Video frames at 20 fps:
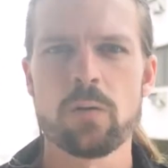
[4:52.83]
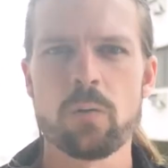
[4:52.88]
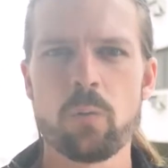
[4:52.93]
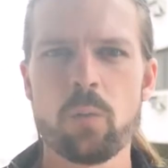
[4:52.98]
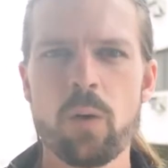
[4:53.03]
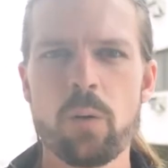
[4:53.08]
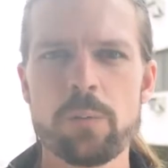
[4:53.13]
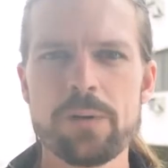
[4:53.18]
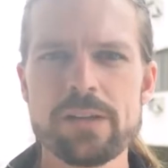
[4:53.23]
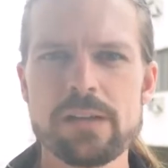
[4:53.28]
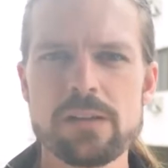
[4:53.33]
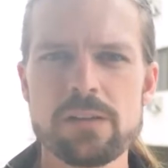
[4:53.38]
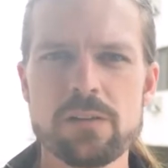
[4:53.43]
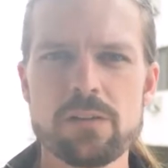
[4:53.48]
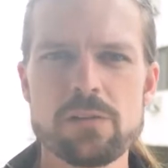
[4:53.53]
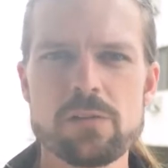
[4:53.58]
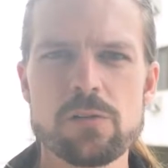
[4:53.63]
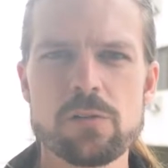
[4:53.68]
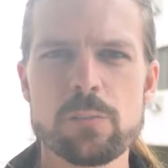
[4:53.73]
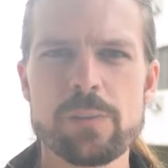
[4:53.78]
What we need to
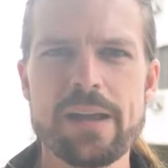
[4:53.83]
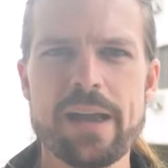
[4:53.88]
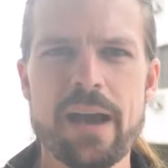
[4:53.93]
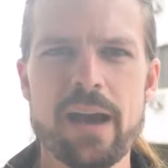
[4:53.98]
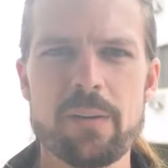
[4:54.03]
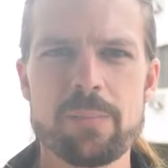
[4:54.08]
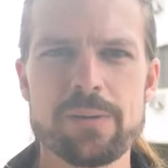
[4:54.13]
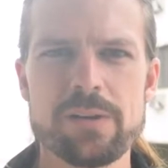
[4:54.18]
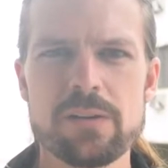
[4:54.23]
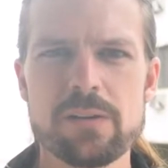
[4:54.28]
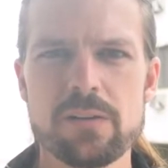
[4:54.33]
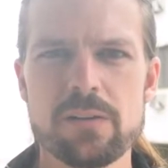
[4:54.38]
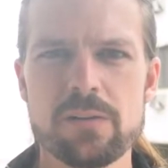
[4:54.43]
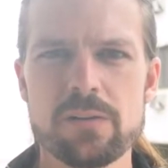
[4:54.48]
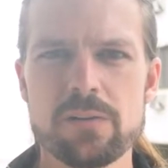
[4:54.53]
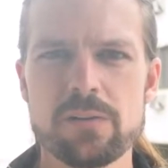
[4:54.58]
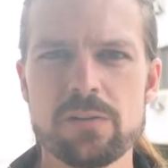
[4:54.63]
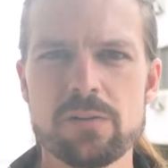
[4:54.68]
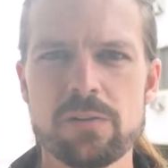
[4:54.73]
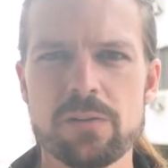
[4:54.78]
do to be happy
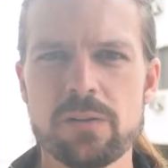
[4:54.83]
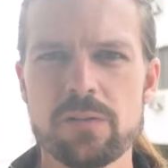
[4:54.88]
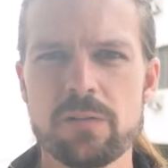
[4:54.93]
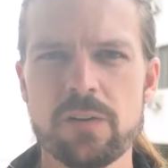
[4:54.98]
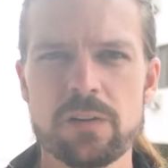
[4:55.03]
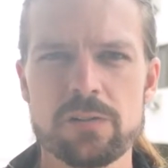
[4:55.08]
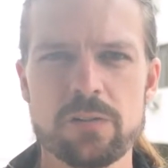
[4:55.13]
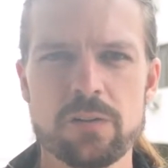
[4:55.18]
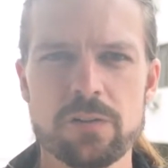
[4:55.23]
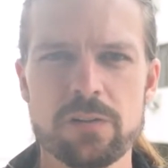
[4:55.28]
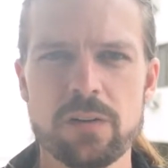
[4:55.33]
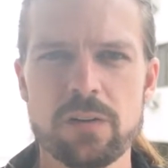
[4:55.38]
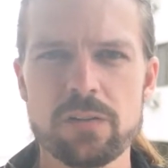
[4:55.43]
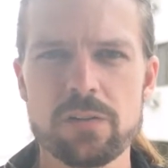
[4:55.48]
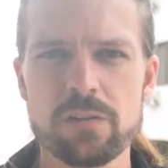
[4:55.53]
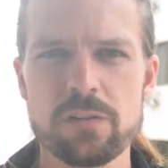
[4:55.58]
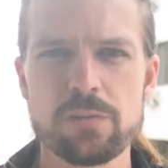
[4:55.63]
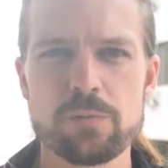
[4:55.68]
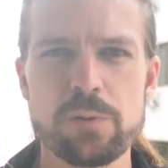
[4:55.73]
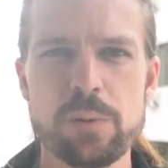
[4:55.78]
is to confess our
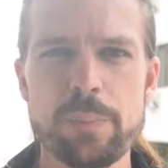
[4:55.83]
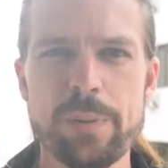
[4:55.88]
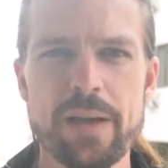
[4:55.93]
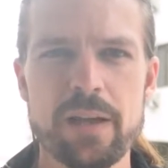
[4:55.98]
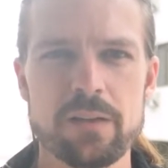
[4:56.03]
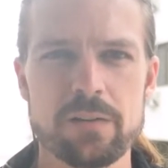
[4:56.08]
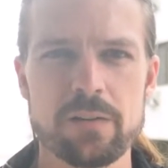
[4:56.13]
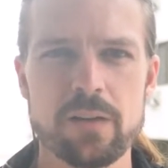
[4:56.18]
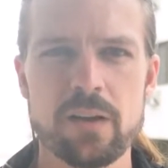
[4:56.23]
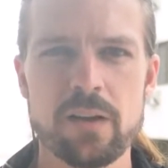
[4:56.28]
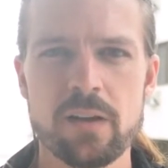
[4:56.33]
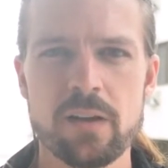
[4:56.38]
sins and to repent.